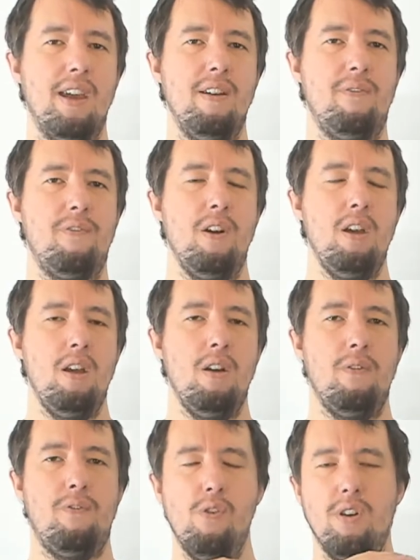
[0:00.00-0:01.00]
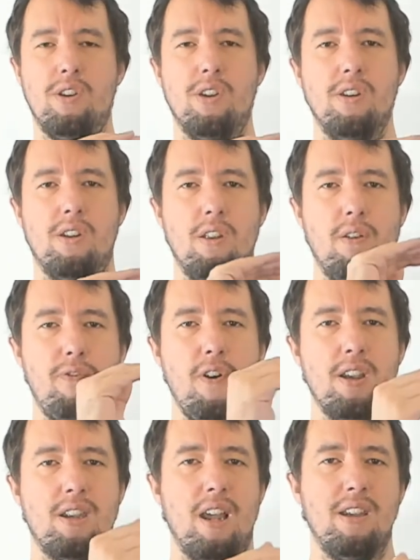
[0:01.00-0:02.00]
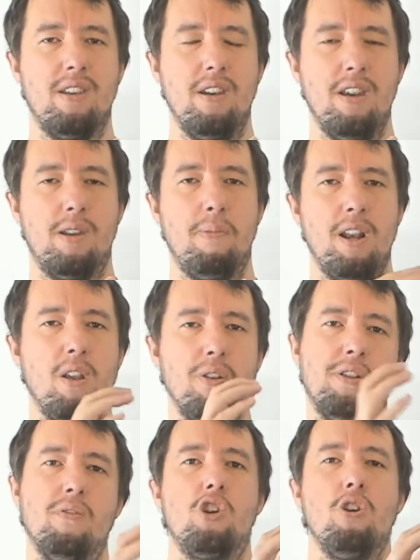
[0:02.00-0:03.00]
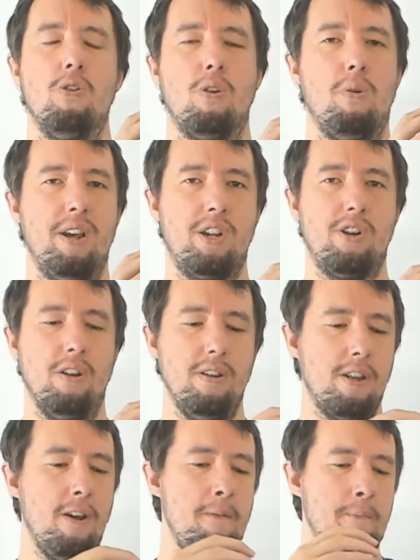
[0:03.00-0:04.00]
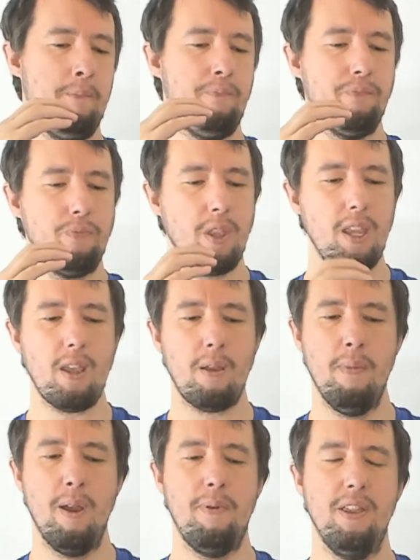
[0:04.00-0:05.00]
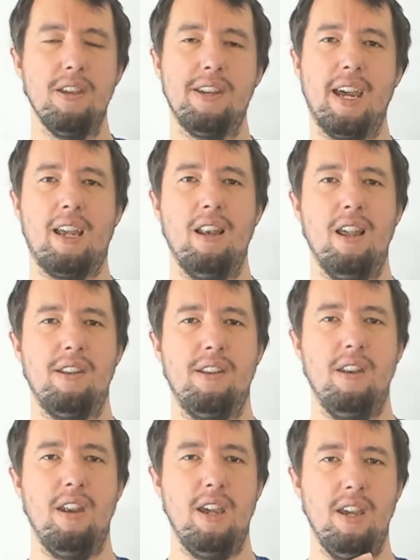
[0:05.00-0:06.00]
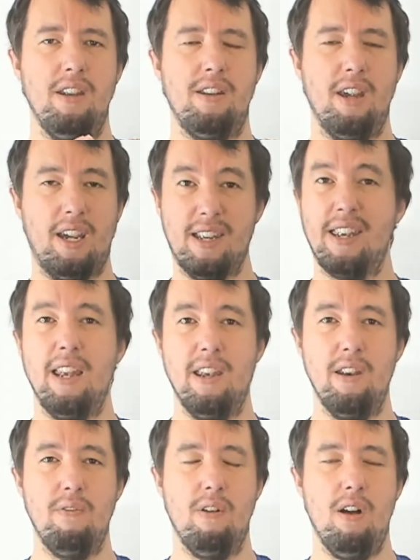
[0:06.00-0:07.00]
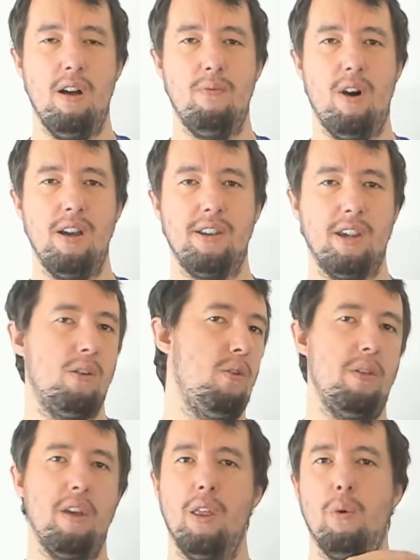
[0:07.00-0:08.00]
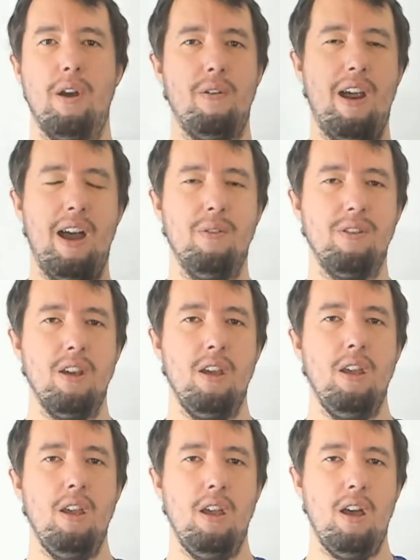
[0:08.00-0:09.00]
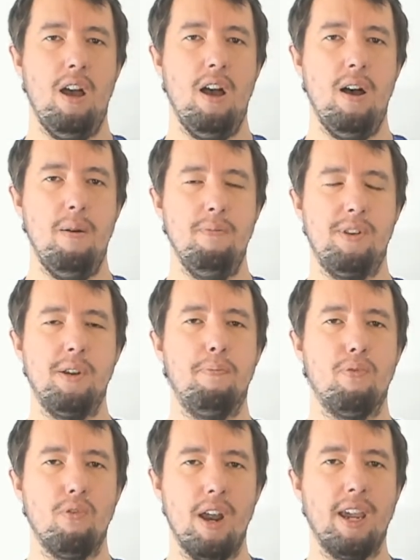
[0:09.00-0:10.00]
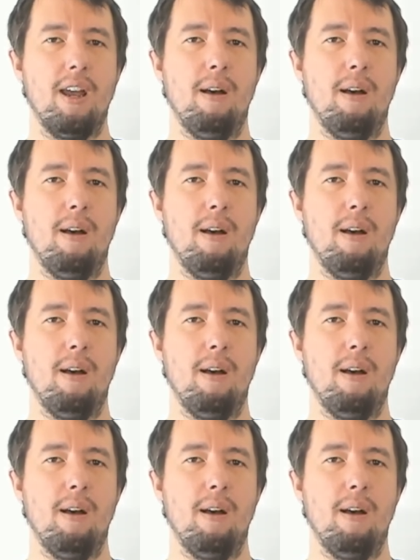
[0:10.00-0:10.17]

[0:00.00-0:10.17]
If, for instance, in the first lesson it's been lots of short questions, maybe the second lesson is extended writing or the other way around, to break